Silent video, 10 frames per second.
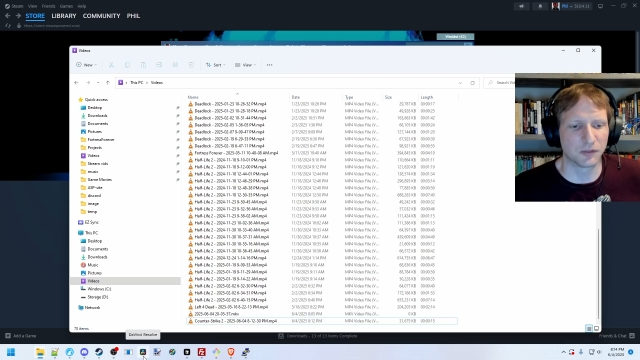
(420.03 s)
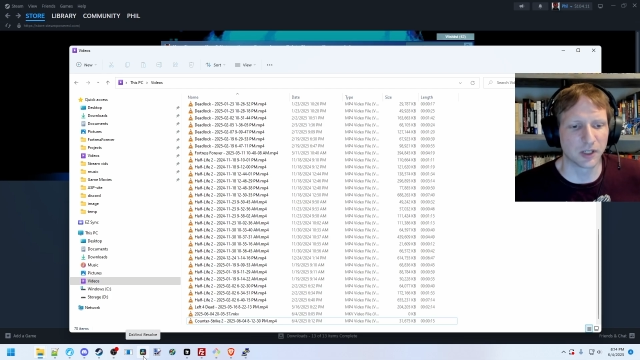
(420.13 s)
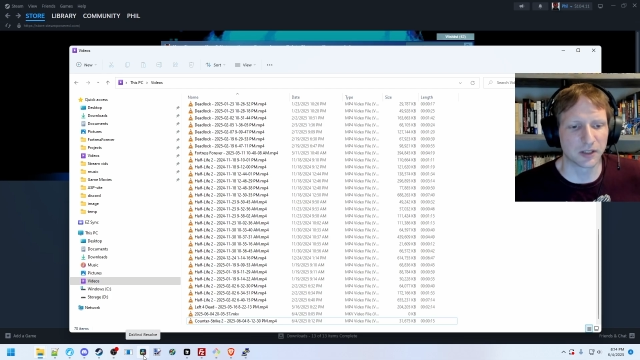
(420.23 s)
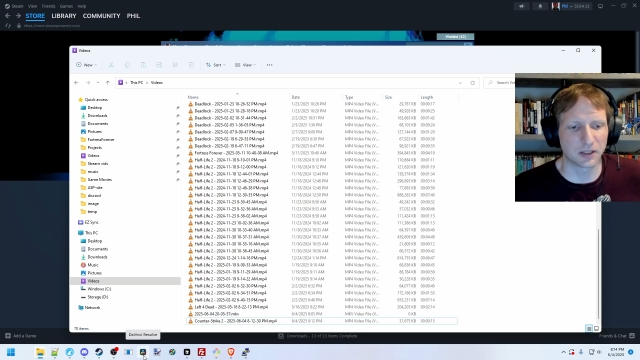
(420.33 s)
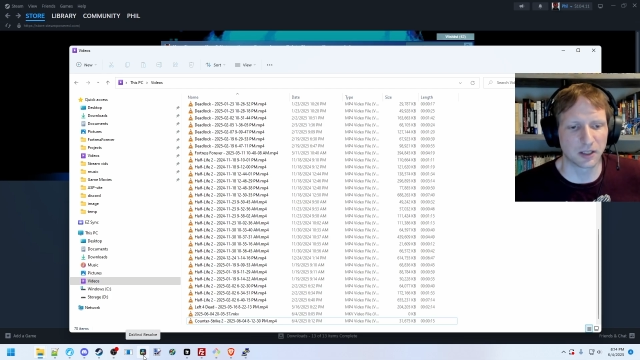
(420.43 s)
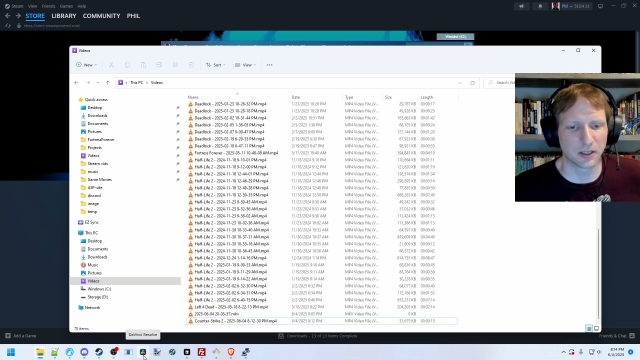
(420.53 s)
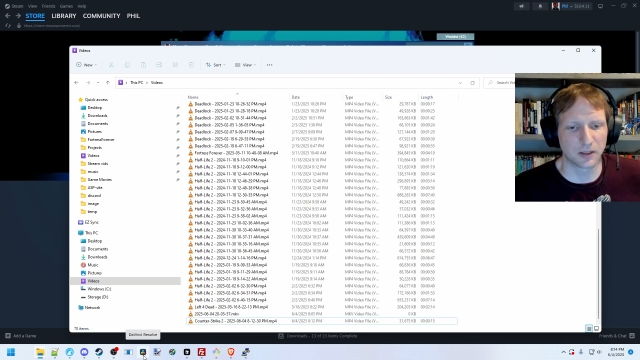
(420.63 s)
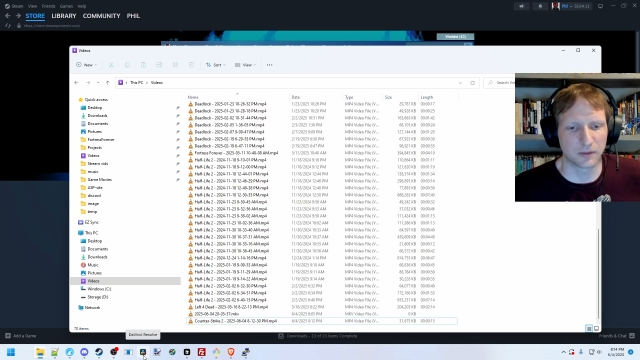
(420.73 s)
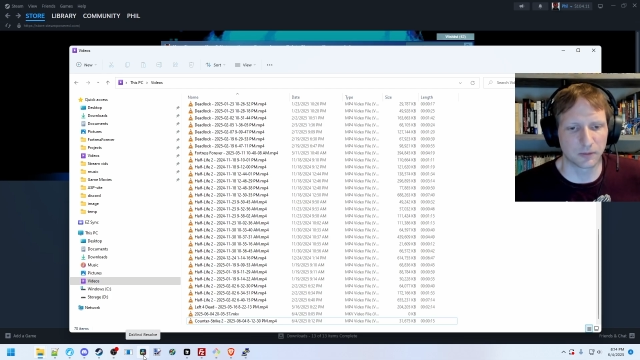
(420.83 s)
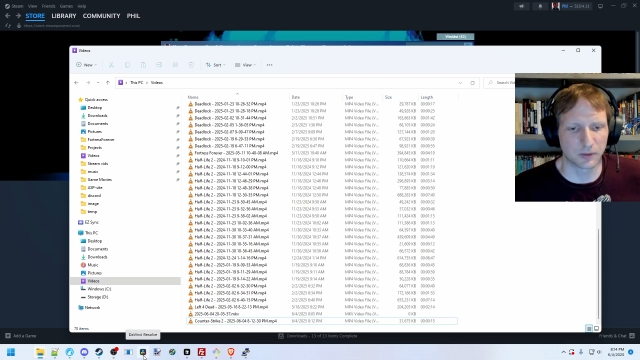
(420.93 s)
you got
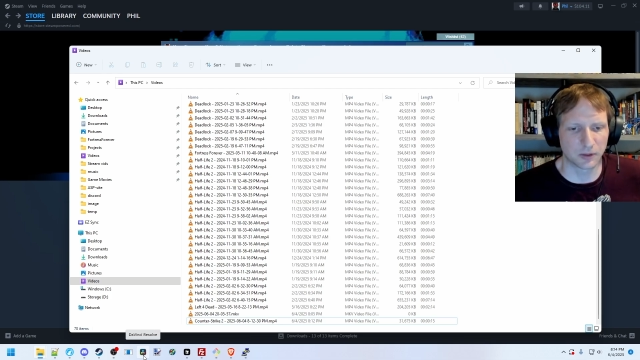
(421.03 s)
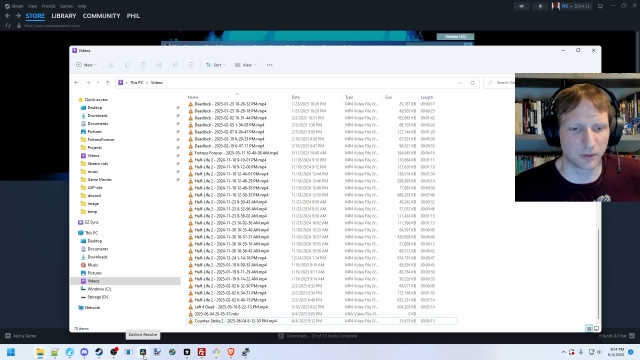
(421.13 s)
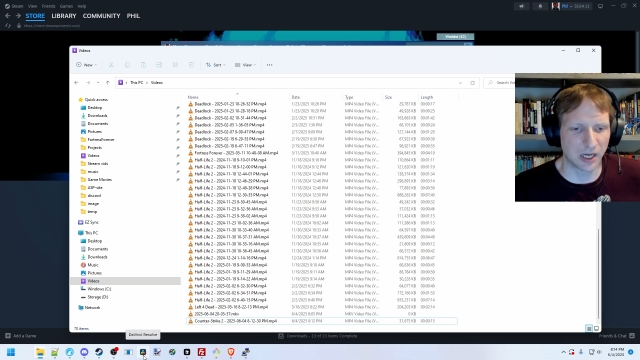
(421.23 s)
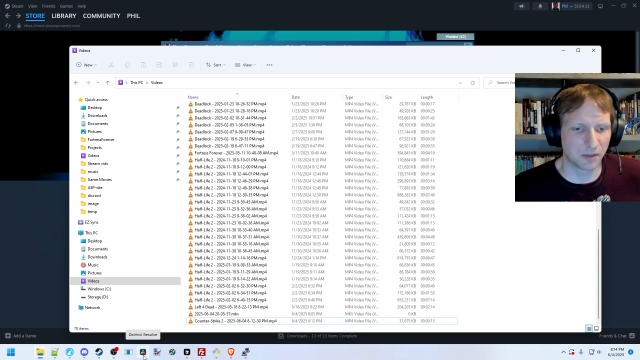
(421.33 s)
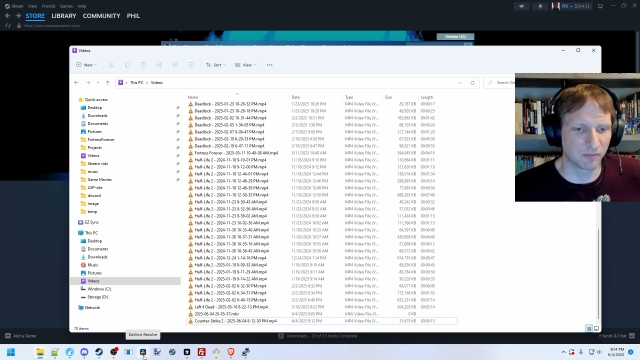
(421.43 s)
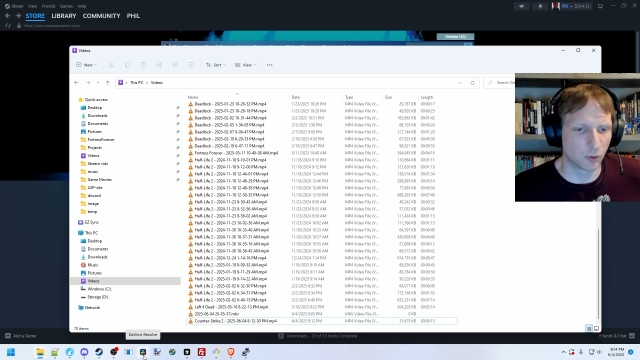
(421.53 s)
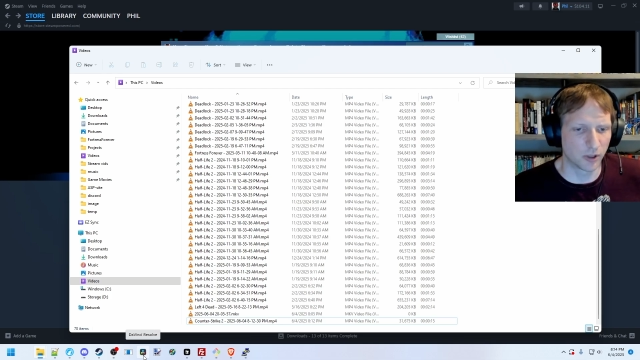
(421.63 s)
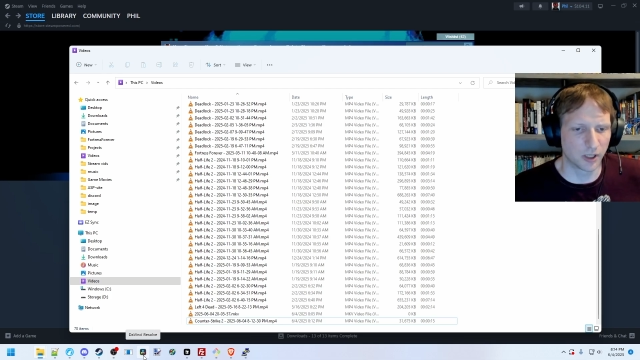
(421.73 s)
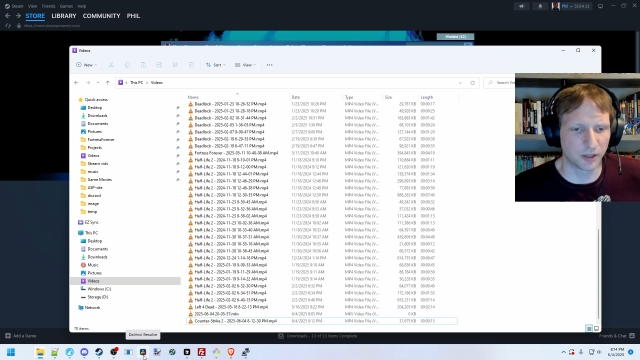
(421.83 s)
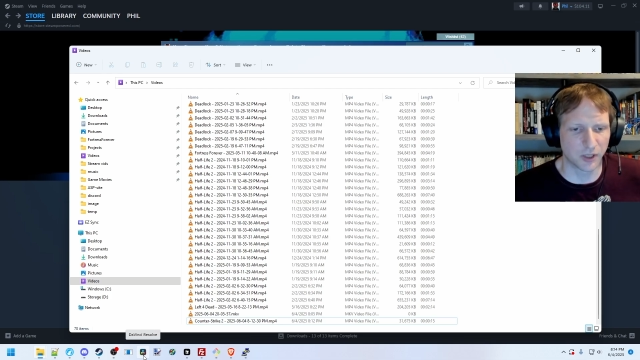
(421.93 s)
the RAM
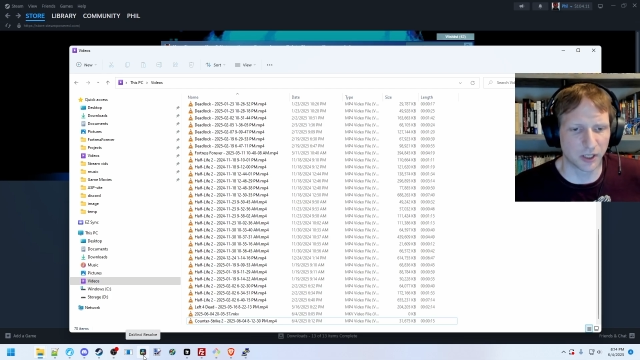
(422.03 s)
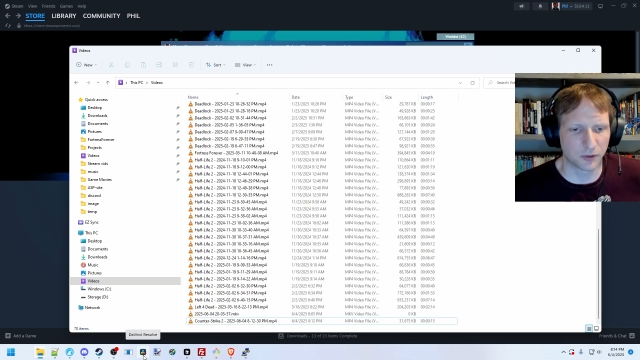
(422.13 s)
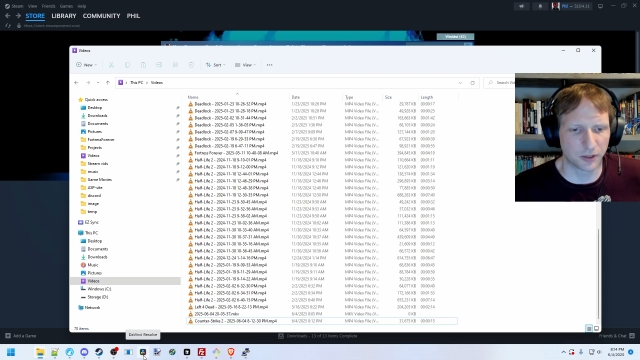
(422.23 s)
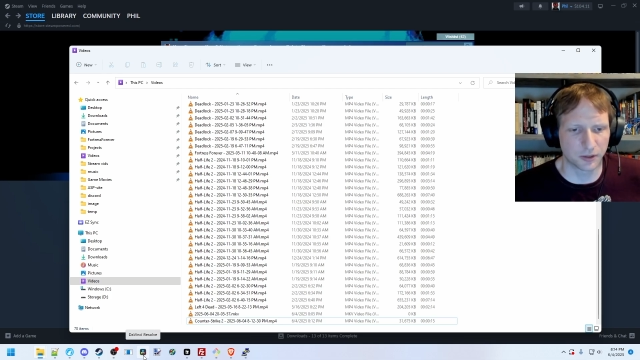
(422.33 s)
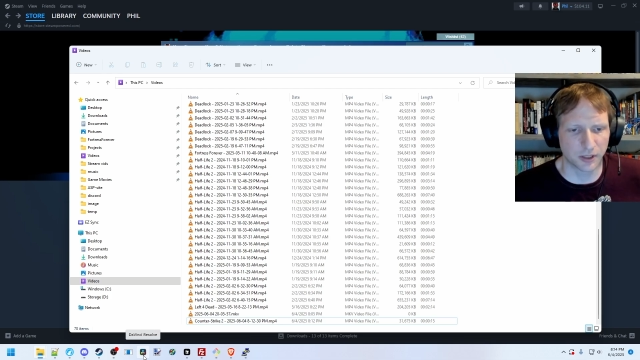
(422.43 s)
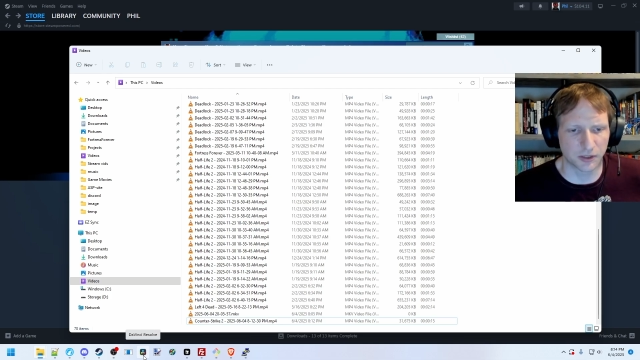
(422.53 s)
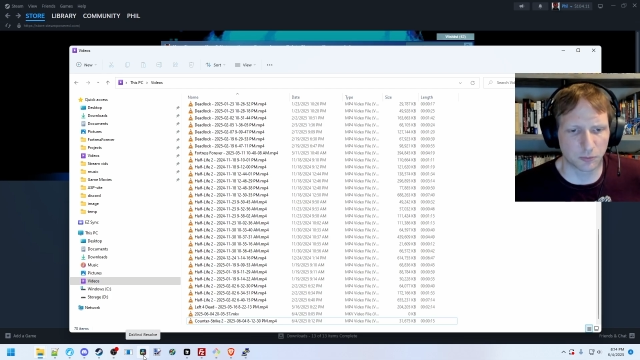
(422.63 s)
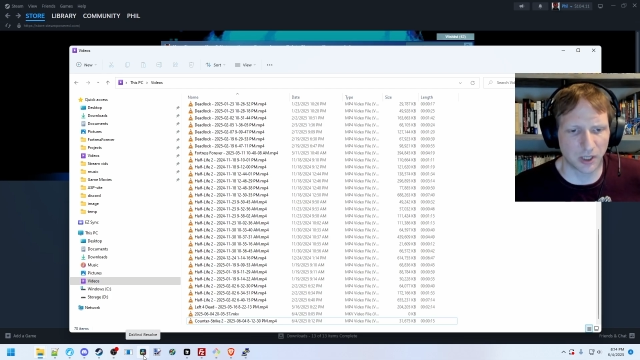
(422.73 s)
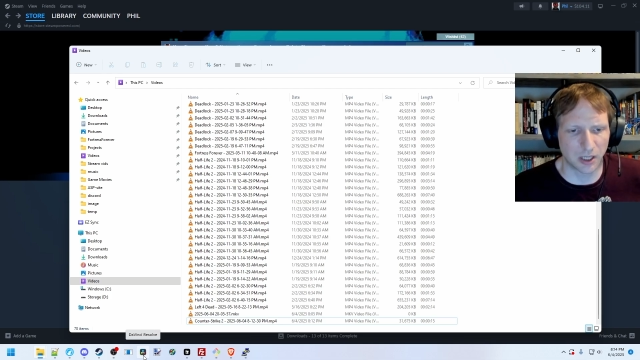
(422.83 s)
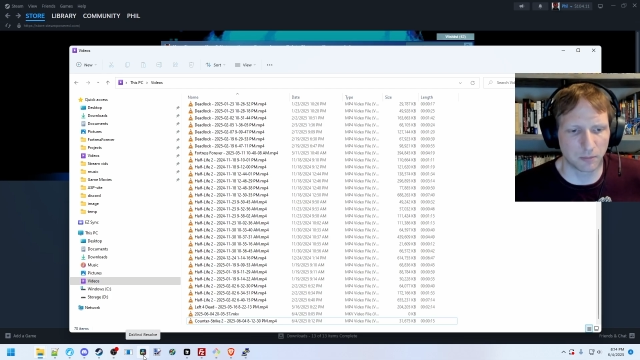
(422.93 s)
for it, if you got 32 gigs of
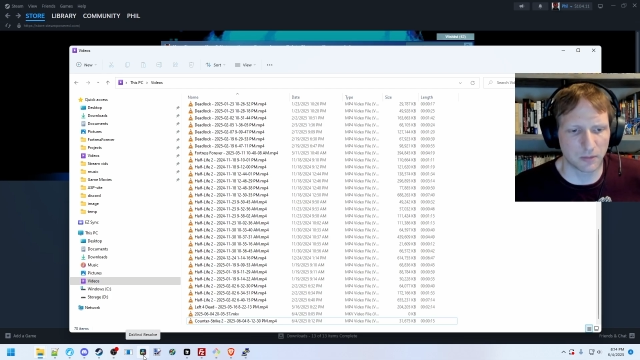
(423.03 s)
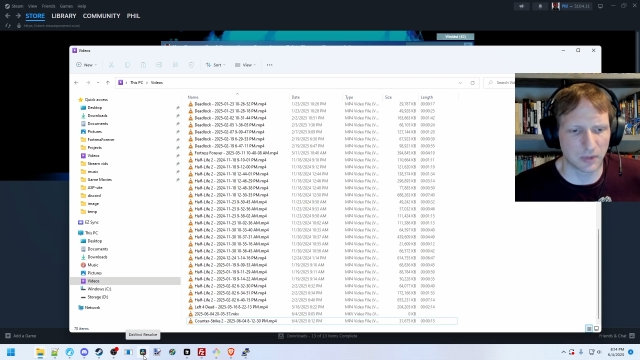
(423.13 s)
RAM,